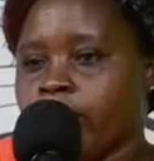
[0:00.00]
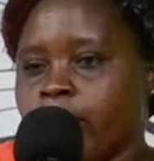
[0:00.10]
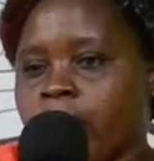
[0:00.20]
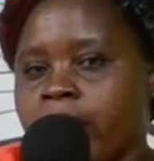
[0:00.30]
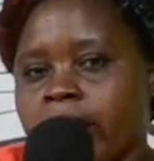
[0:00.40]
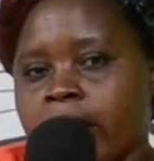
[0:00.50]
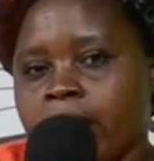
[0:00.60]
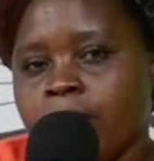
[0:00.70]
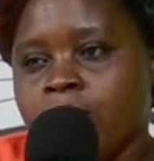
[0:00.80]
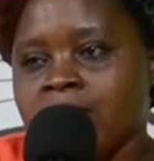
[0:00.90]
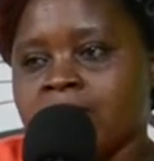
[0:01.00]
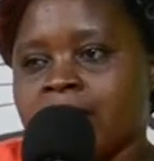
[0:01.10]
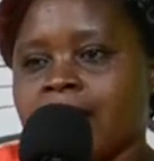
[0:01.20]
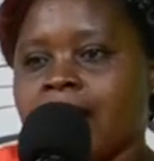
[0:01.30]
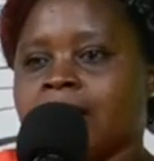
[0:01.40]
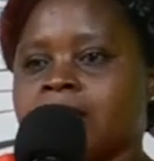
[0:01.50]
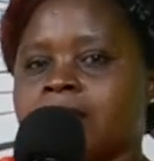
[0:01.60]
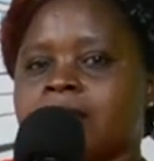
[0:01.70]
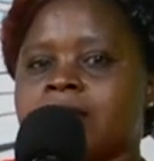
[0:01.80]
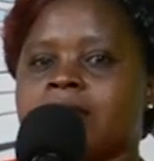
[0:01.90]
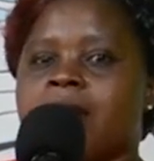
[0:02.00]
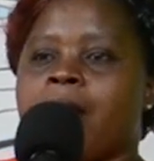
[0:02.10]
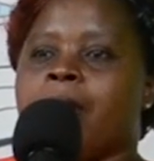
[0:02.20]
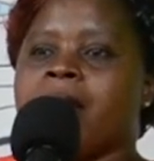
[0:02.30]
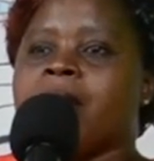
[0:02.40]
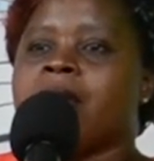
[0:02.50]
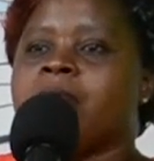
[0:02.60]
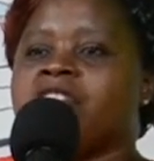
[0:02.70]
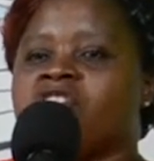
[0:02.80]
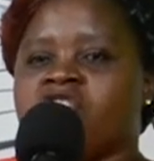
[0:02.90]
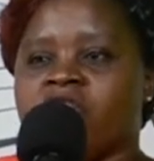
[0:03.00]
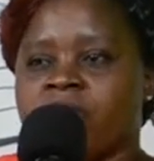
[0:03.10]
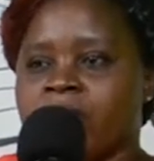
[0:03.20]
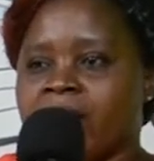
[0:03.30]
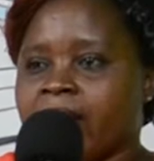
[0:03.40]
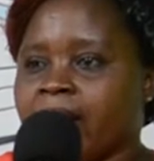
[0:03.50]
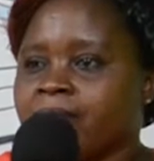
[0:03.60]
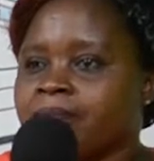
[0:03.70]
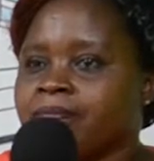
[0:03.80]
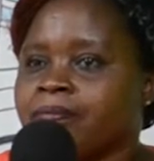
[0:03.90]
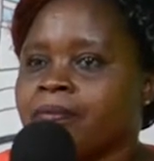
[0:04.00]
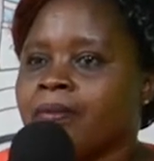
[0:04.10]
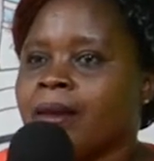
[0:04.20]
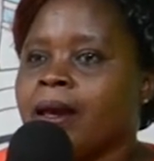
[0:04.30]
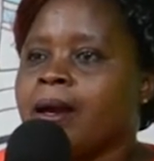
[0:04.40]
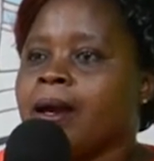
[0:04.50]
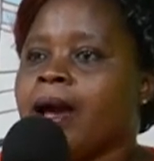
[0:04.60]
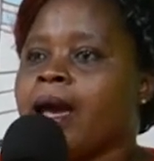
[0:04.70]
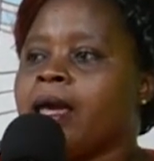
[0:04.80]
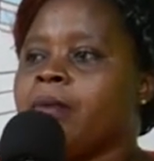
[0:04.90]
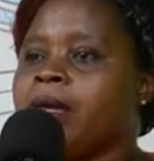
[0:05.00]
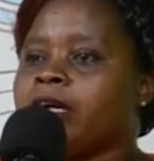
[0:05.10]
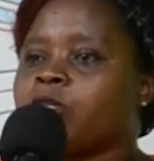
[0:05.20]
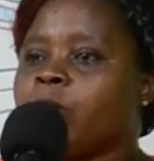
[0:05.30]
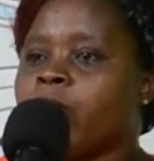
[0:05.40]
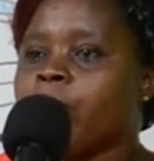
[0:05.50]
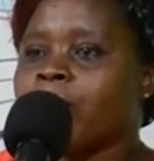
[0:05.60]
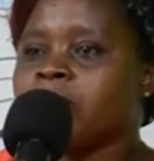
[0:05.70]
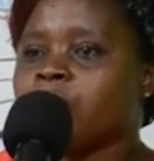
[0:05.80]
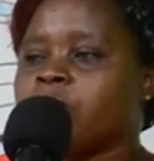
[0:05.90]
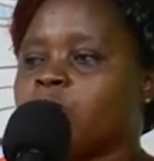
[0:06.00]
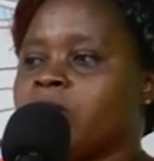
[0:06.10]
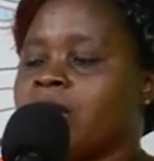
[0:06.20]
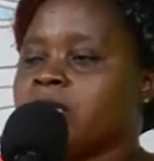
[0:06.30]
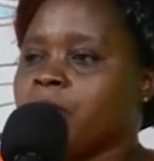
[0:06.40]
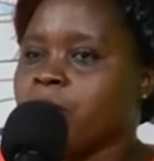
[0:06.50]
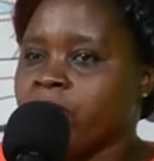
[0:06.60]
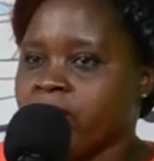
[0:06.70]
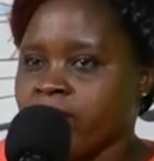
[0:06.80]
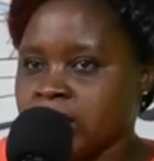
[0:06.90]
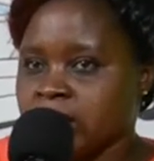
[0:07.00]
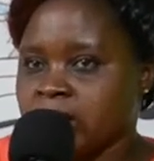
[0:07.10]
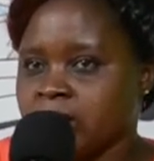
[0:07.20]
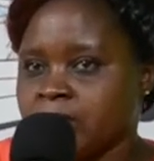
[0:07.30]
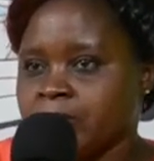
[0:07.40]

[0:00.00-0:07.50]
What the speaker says: Good morning, boys and girls. My name is Teacher Rebecca. I am here to help us with today's memory verse.